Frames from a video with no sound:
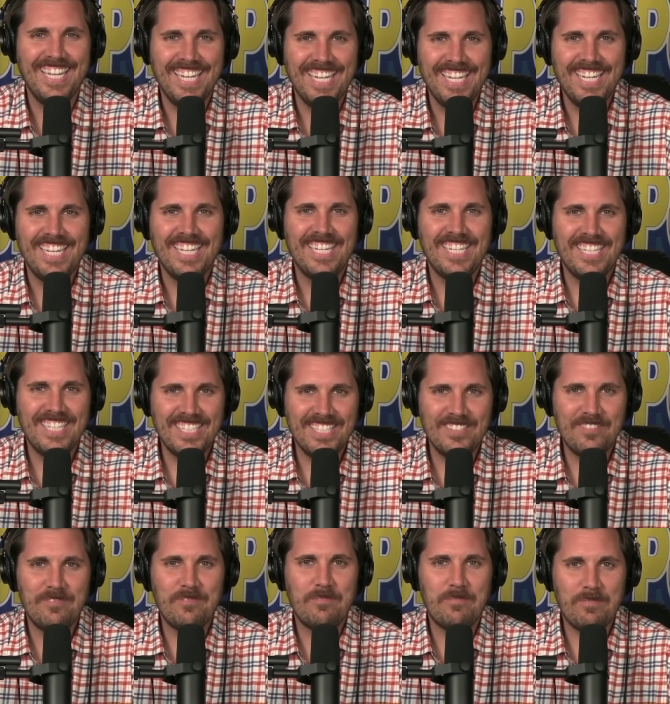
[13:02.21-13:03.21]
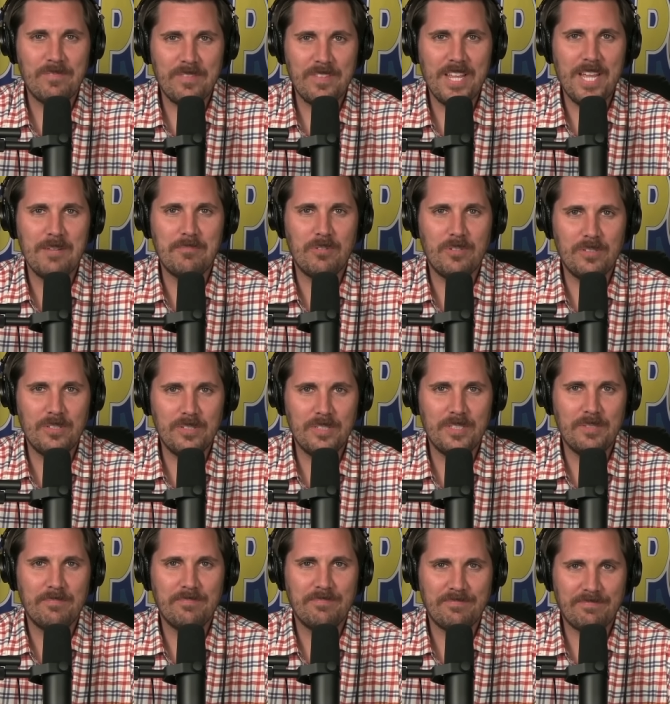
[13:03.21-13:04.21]
Michael, joining us Absolutely. from that
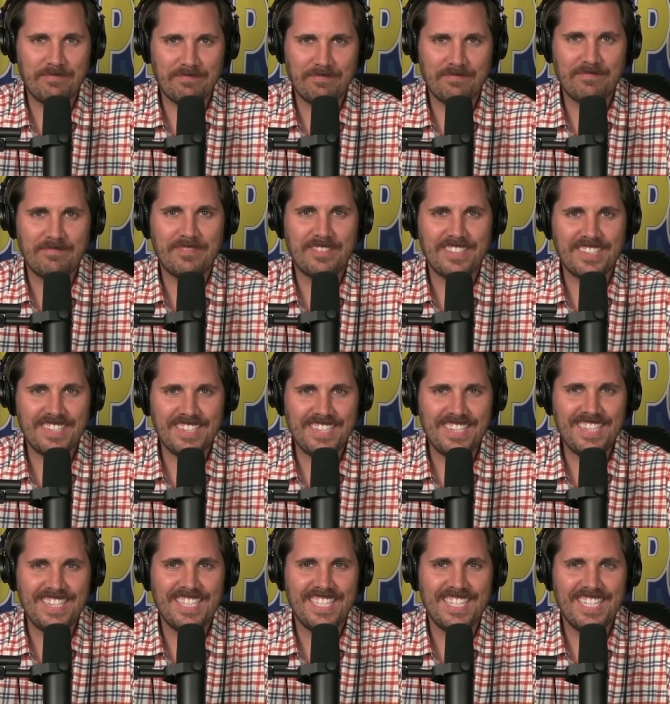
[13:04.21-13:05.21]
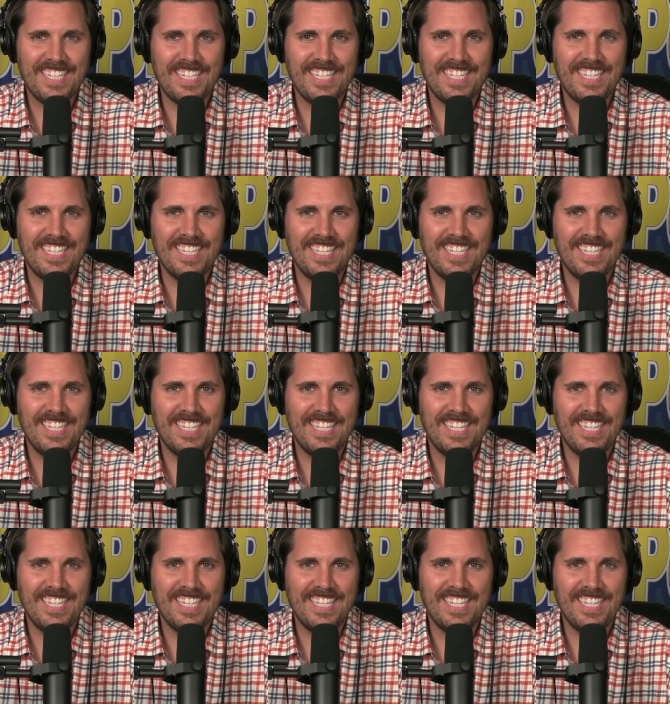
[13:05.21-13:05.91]
SEC podcast. Never. Never a